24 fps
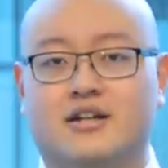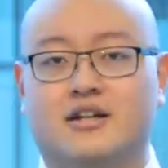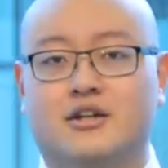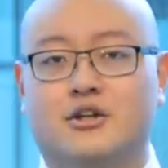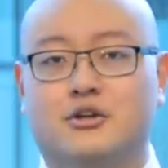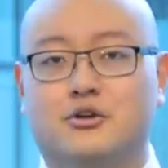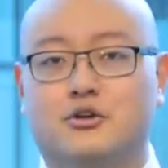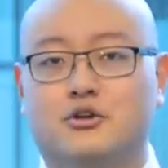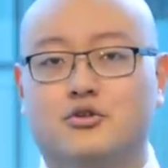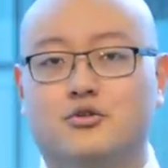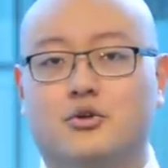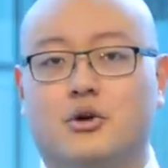
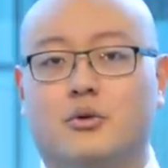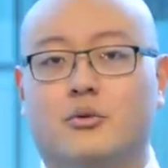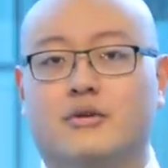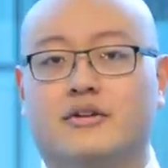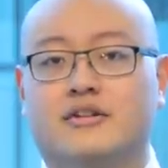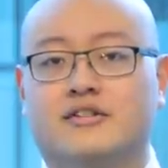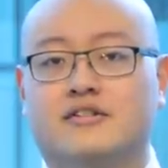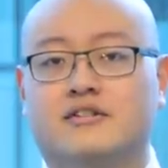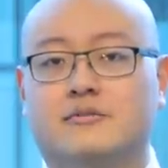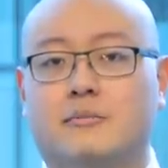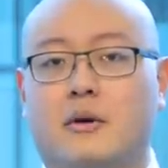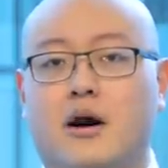You can do it with a
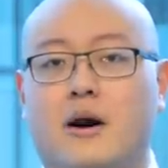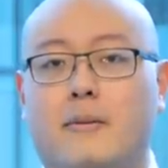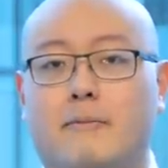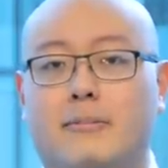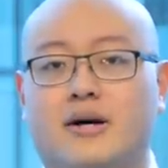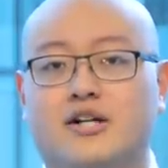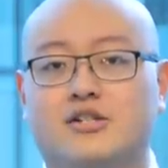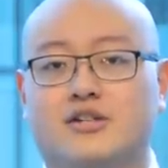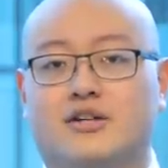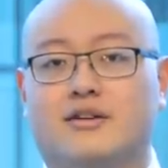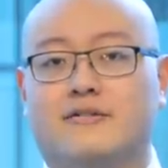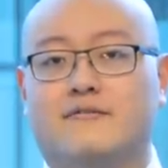small
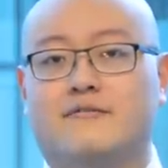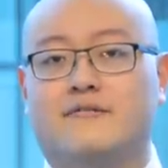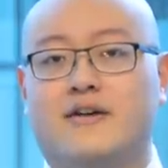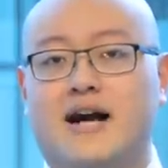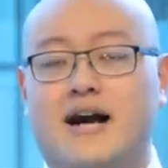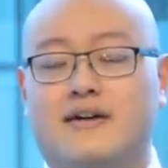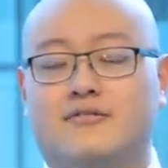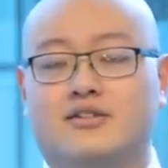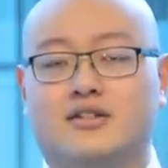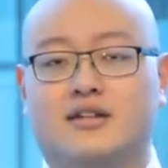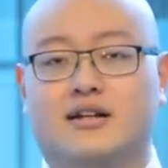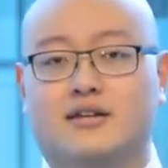budget of
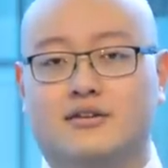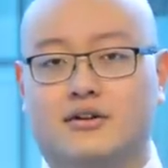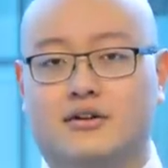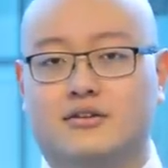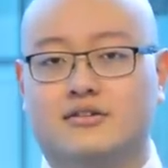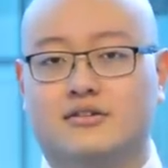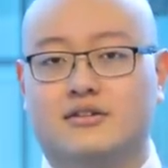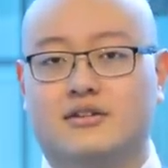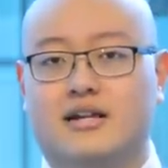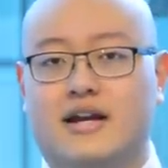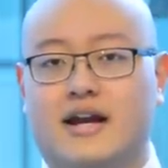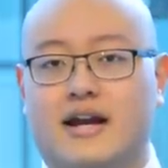five to ten dollars
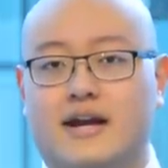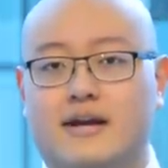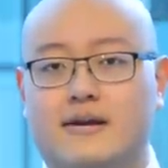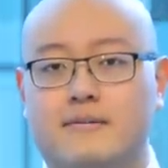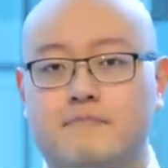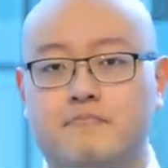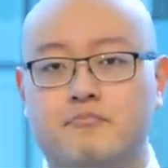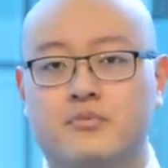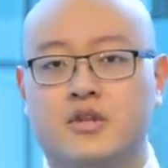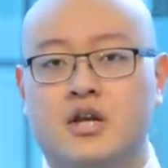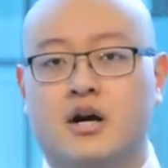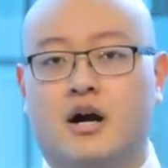a day
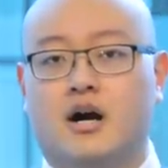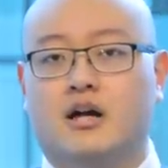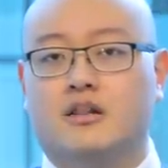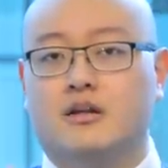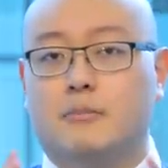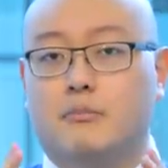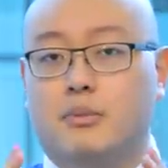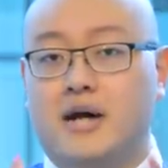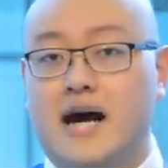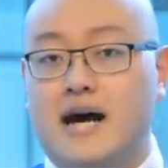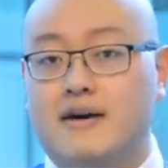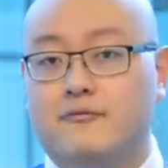on the
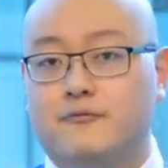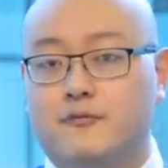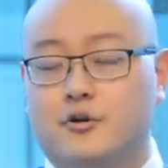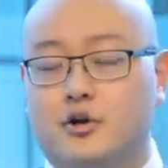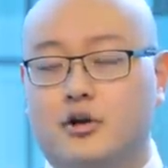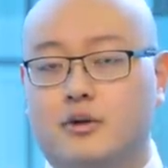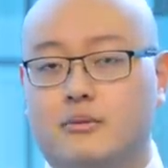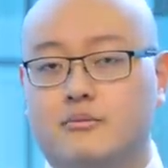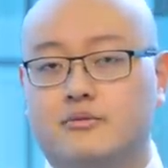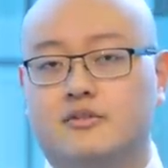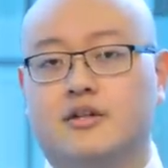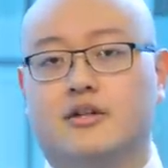
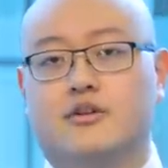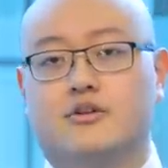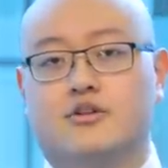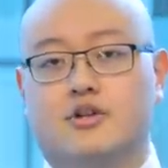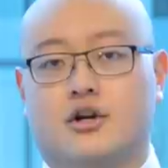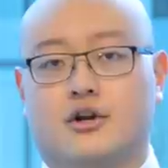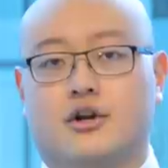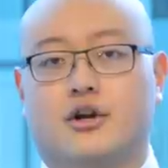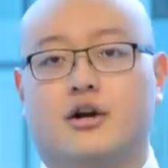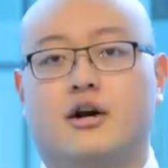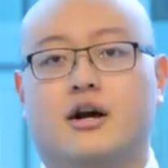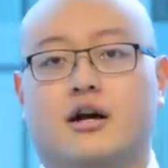platforms that your
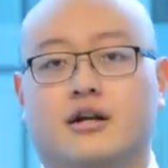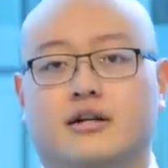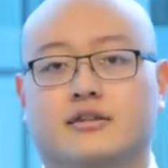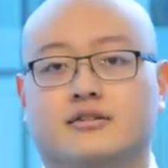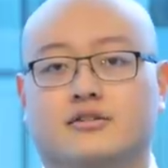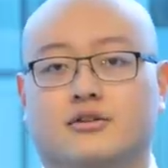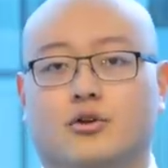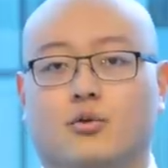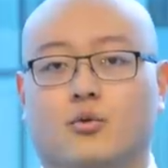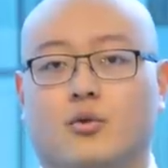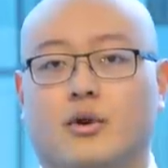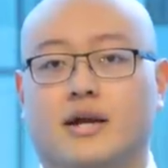target audience
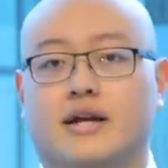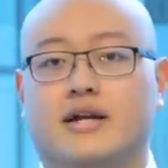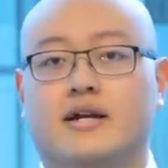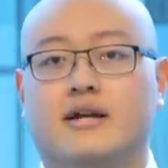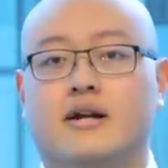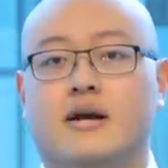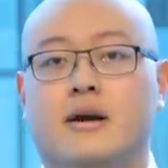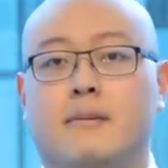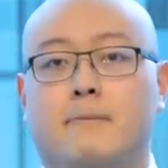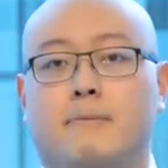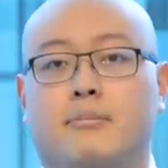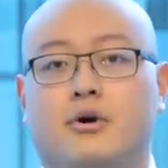
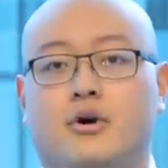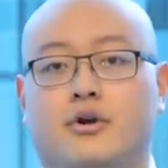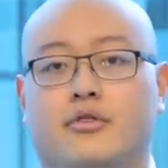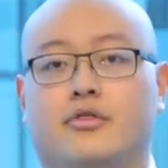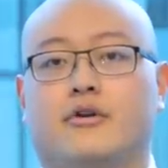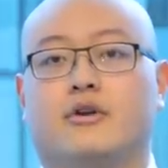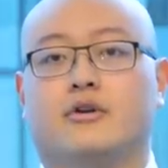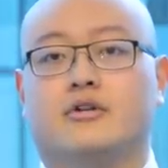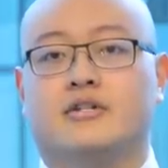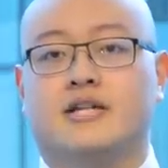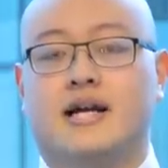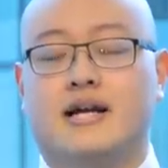already put
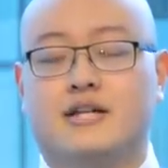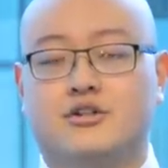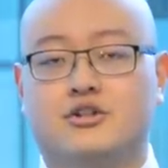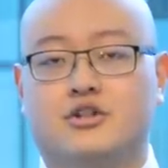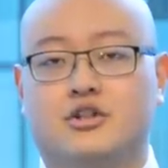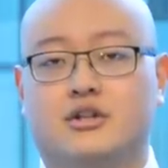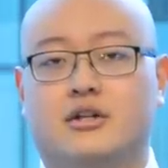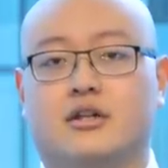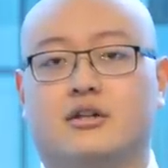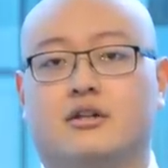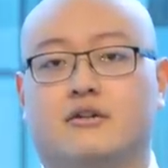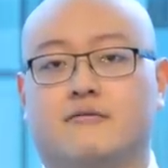their
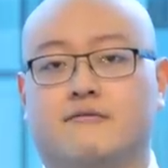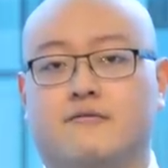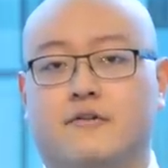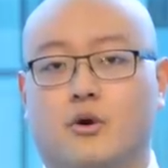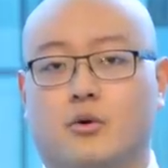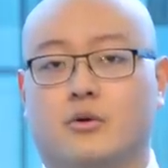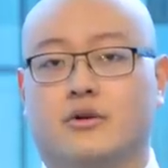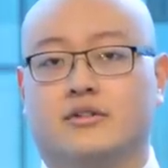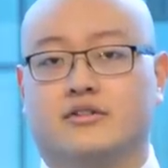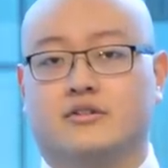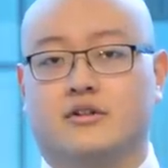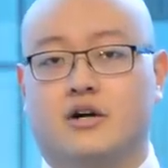attention and their
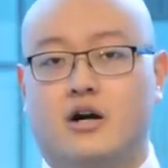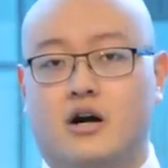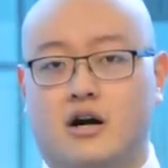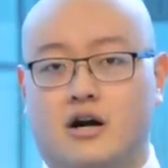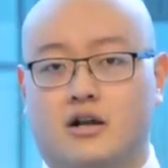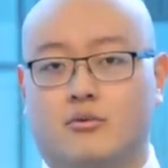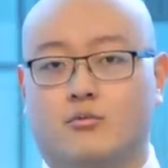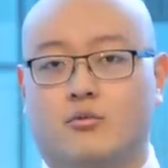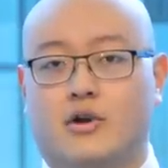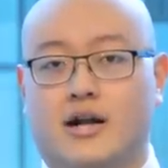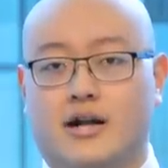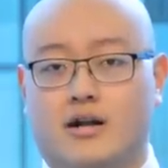focus
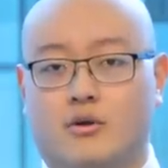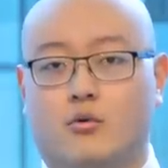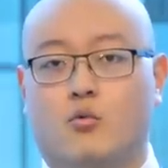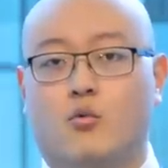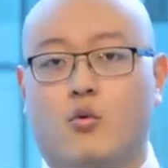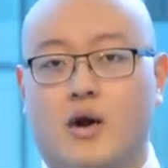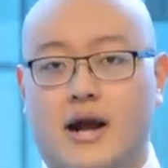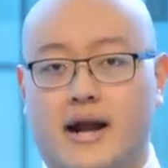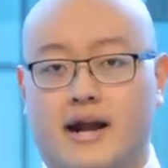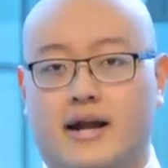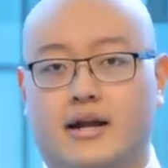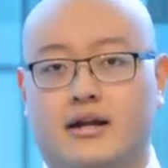on right
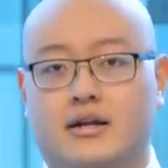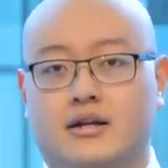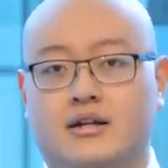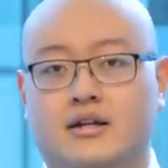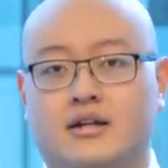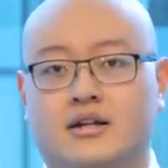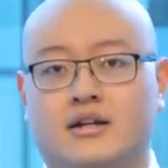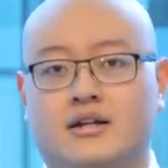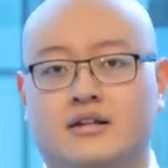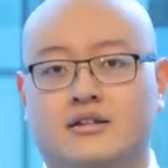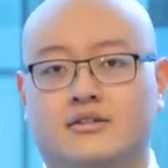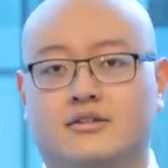away.
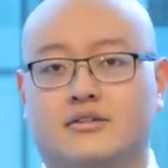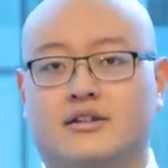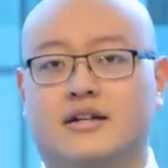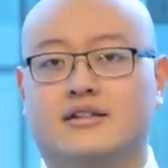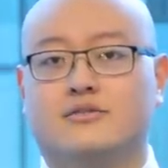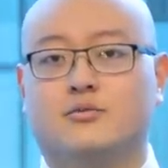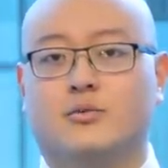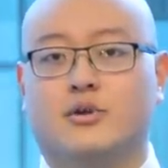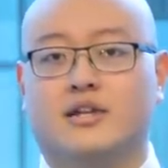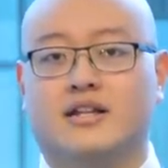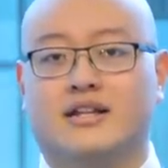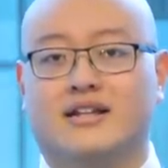So
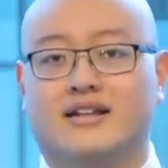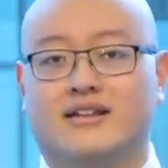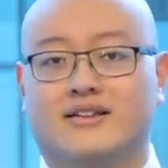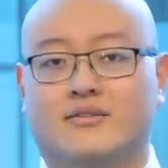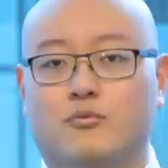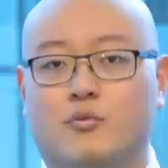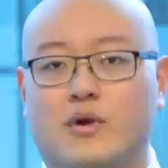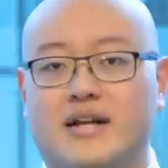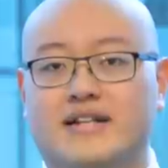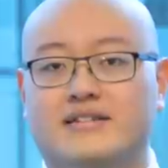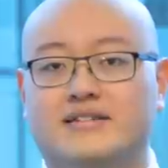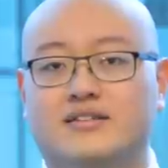that's one of
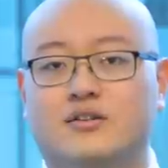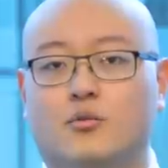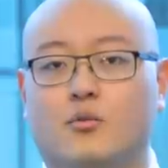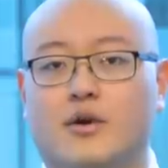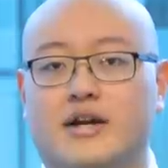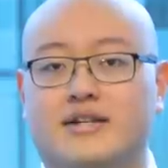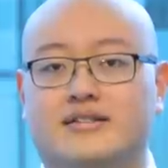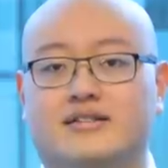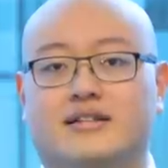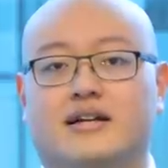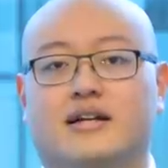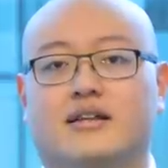the instant
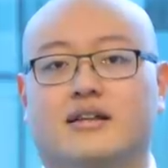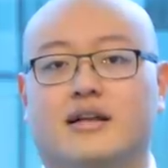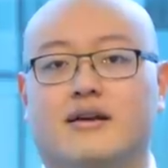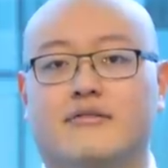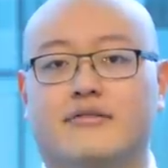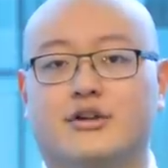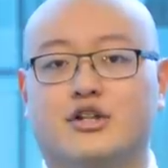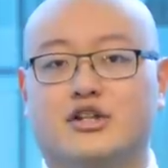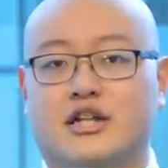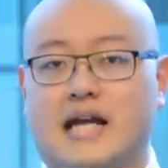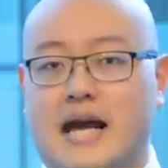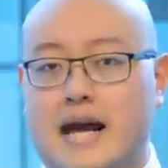ways to get
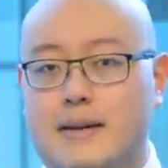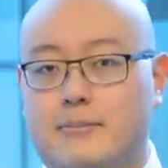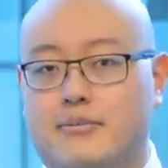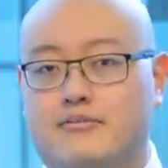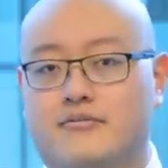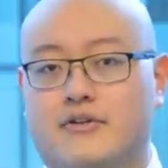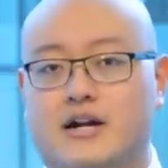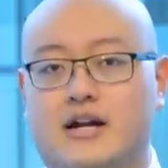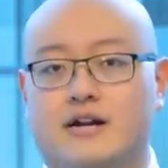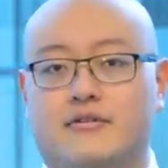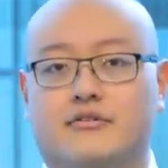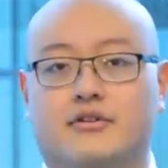leverage and
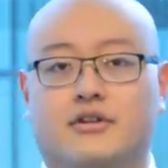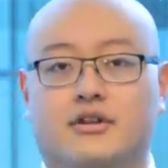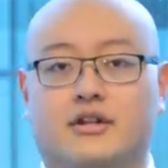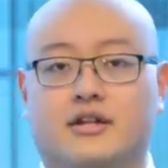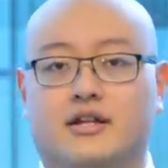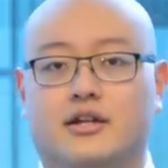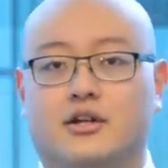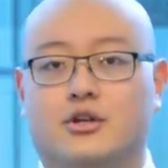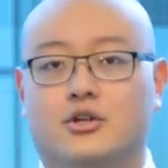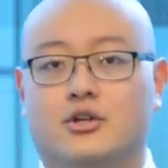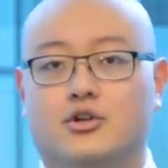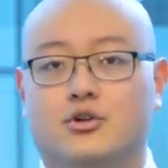amplify everything
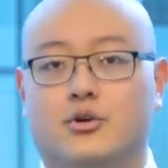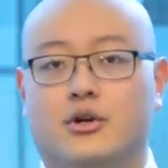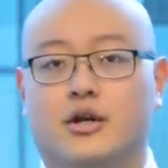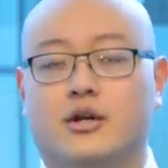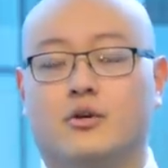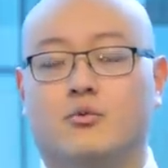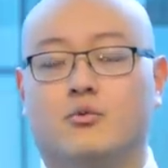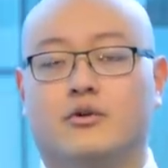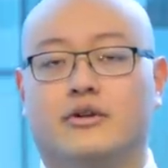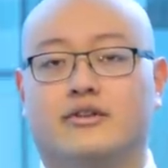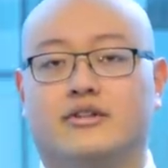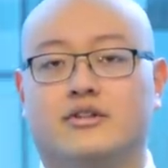that you're
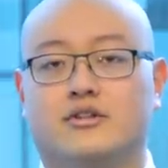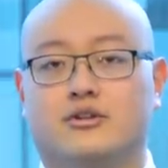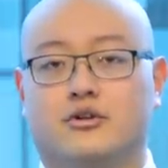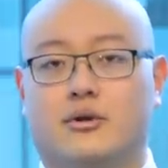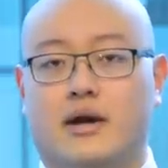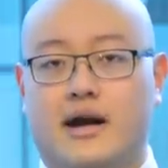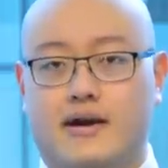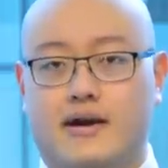doing with digital